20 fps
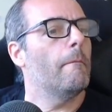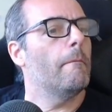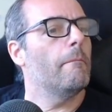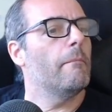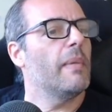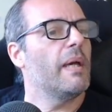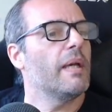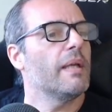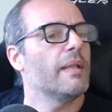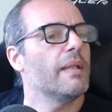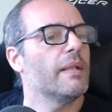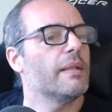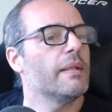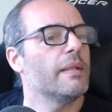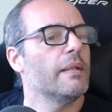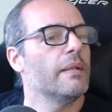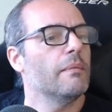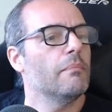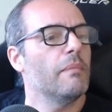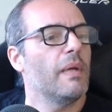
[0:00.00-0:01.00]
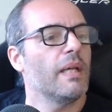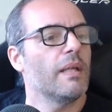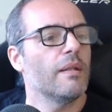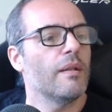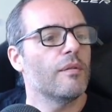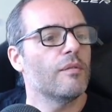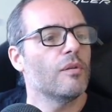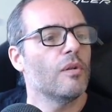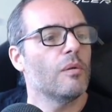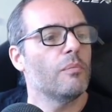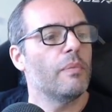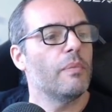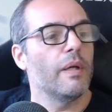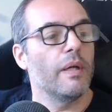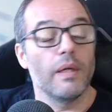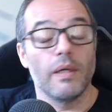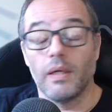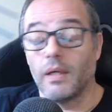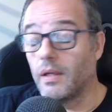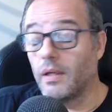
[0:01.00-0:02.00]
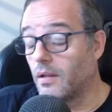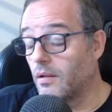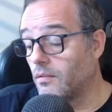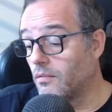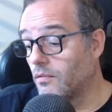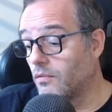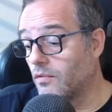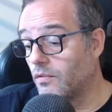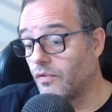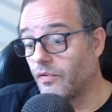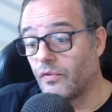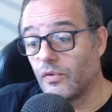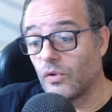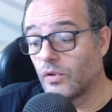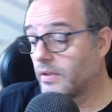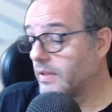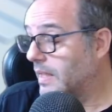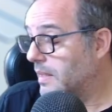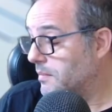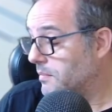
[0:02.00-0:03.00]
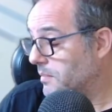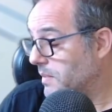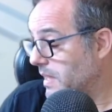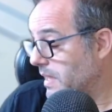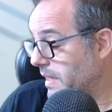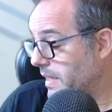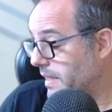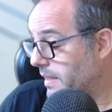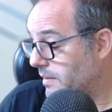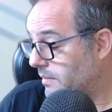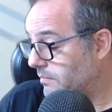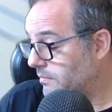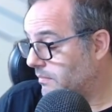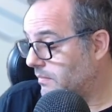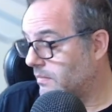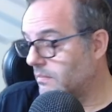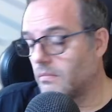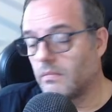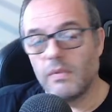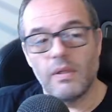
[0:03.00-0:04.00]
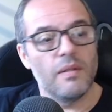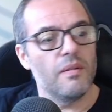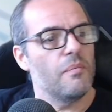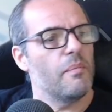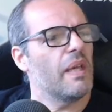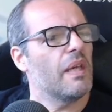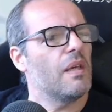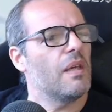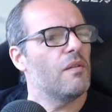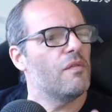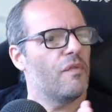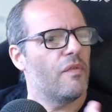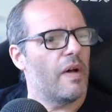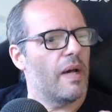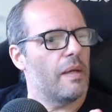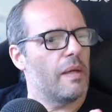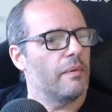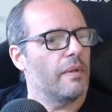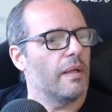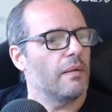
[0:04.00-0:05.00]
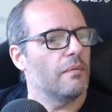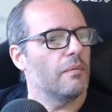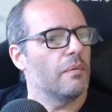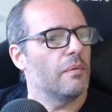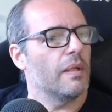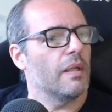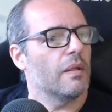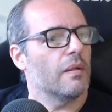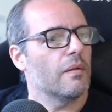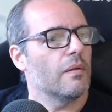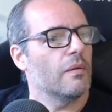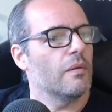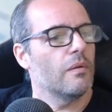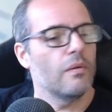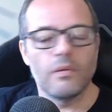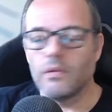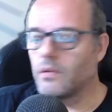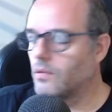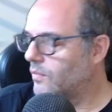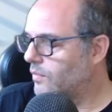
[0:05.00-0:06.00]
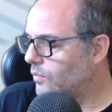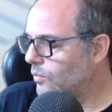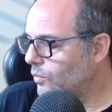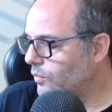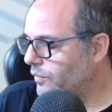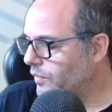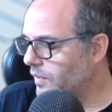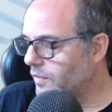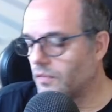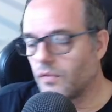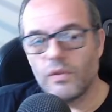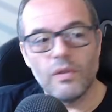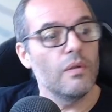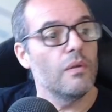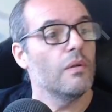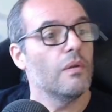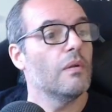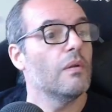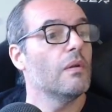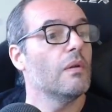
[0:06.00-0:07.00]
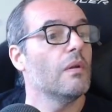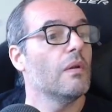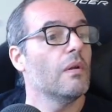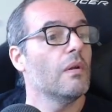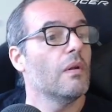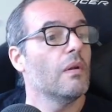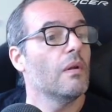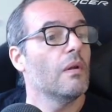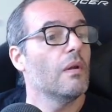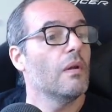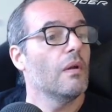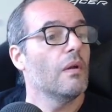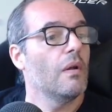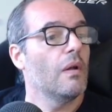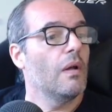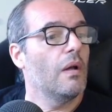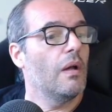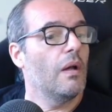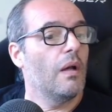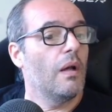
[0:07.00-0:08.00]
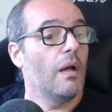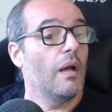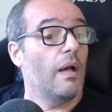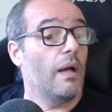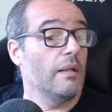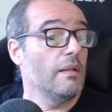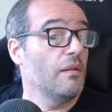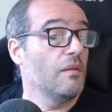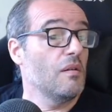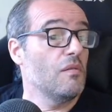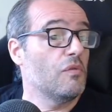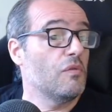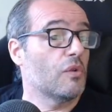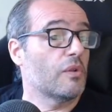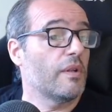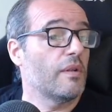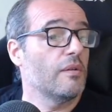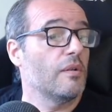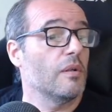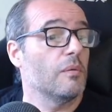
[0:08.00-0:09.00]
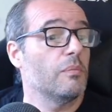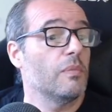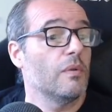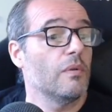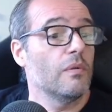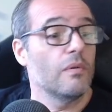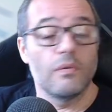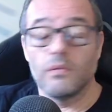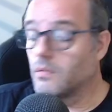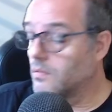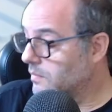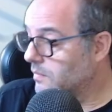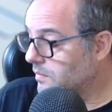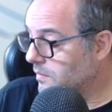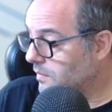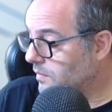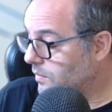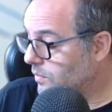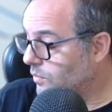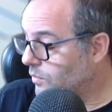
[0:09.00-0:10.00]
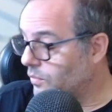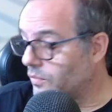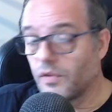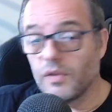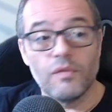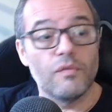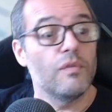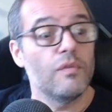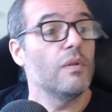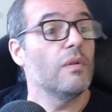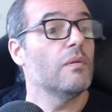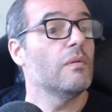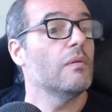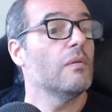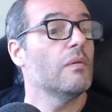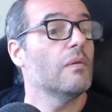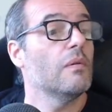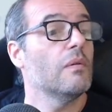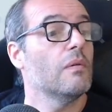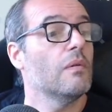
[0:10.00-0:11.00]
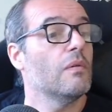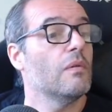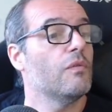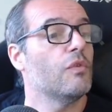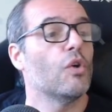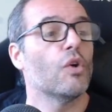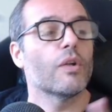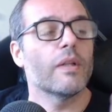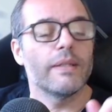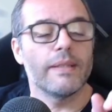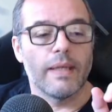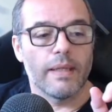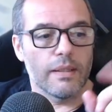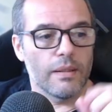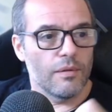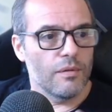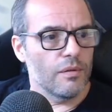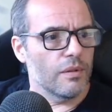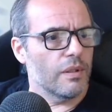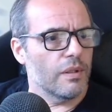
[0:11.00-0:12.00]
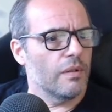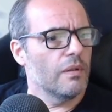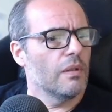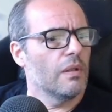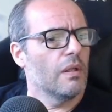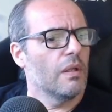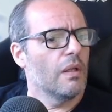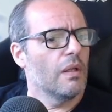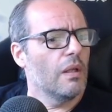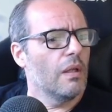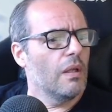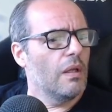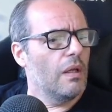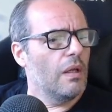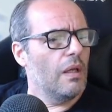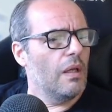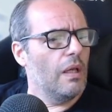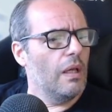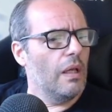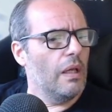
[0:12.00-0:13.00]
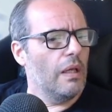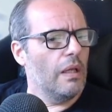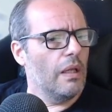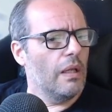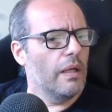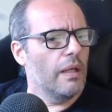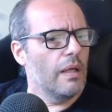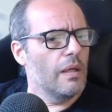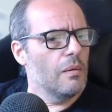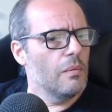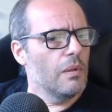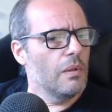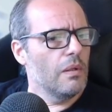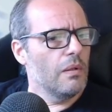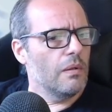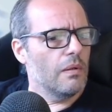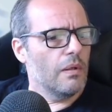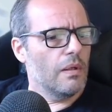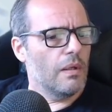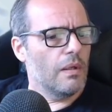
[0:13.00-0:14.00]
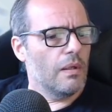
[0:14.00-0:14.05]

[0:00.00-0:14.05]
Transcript: make the stop 4 times bigger. Let's make it 5 times bigger, 250. And the same for the stop, 250 for the target, sorry. enable,